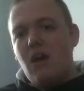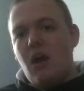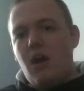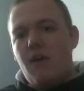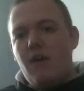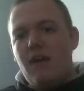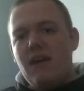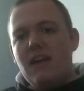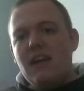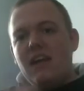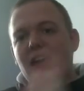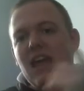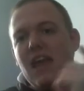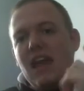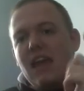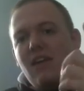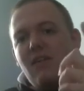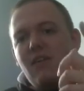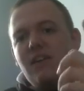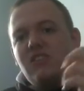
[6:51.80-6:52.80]
Alright?
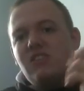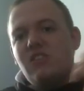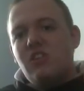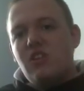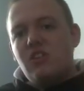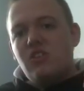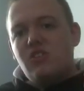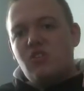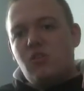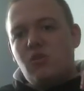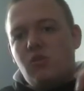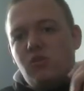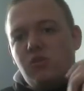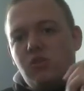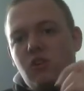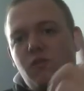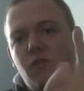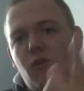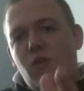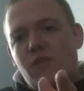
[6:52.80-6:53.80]
Anyways, so
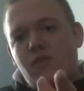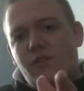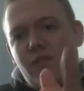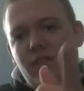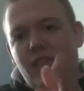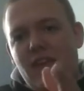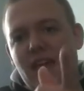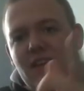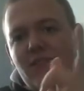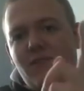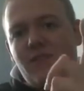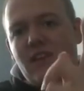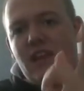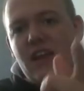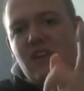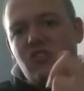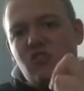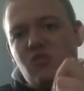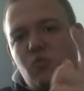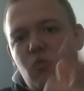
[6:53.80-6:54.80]
look forward for that for
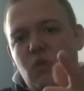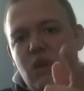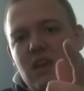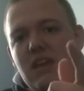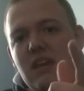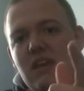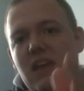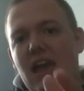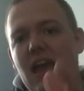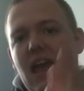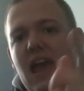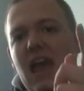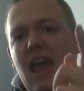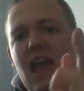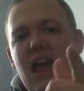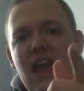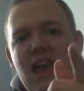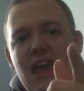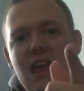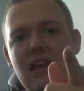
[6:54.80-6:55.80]
next week.
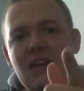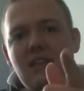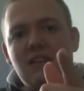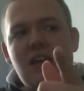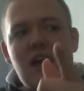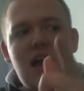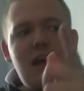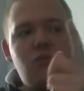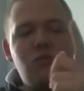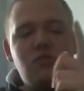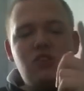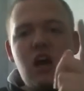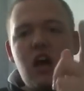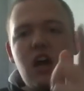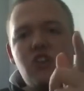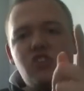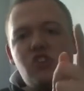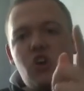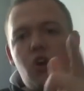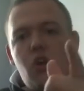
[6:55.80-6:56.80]
And I will
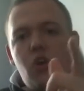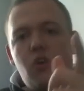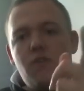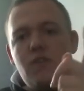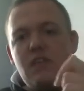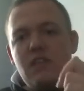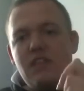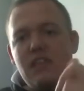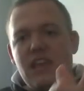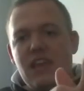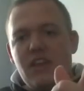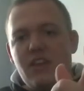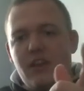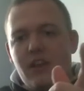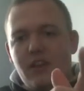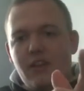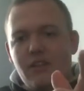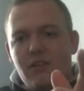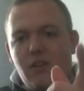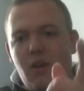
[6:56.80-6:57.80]
talk to all of you
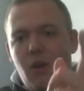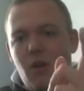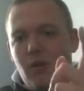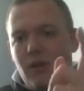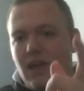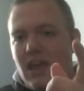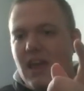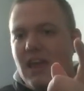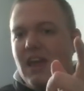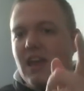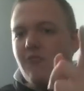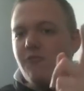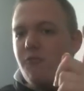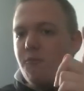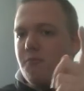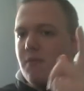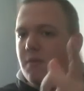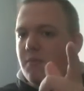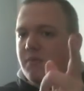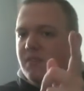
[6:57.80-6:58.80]
later. Okay? And
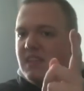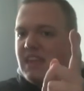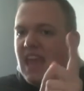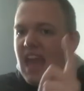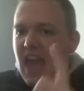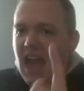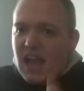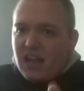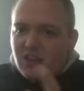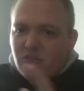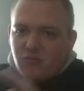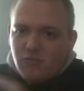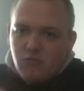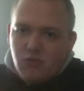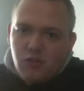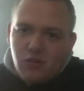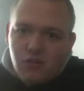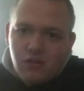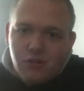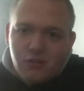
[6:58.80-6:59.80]
remember the ACT
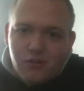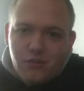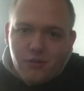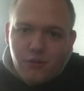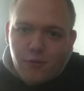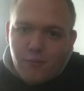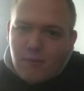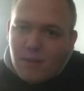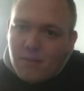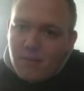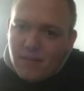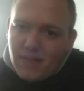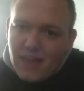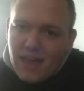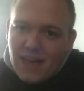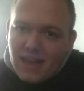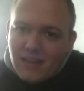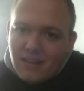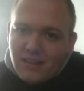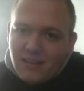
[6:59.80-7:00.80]
rule. Remember
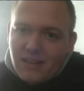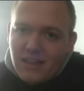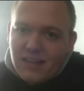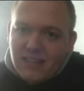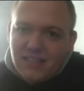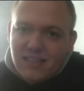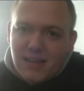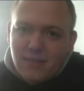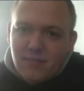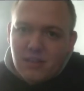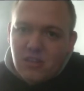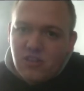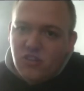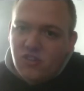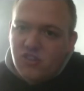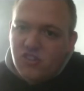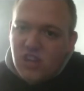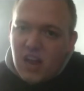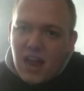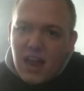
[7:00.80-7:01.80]
that. Accepting
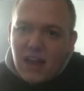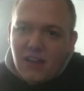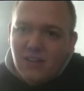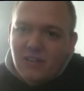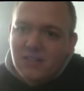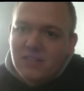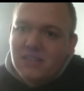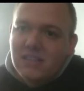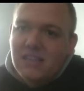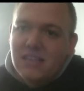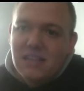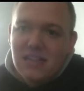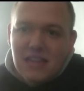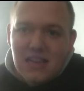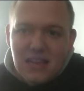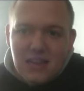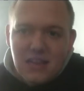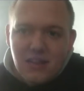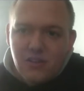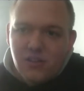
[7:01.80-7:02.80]
your child's
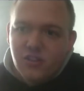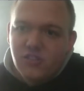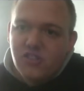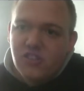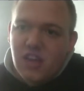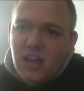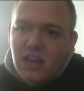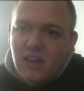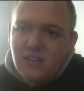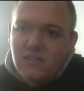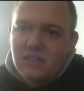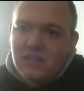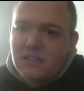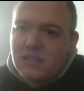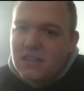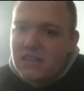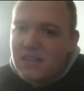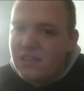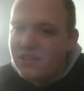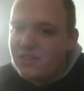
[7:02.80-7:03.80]

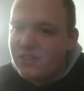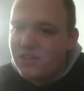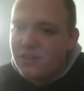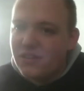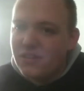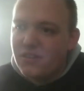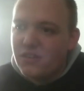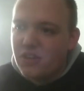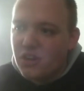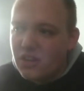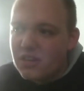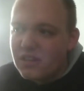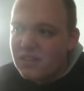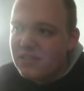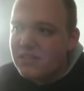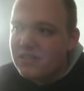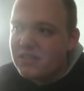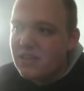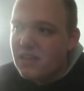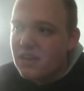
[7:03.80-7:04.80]
needs or
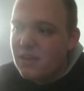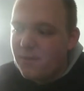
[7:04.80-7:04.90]
goods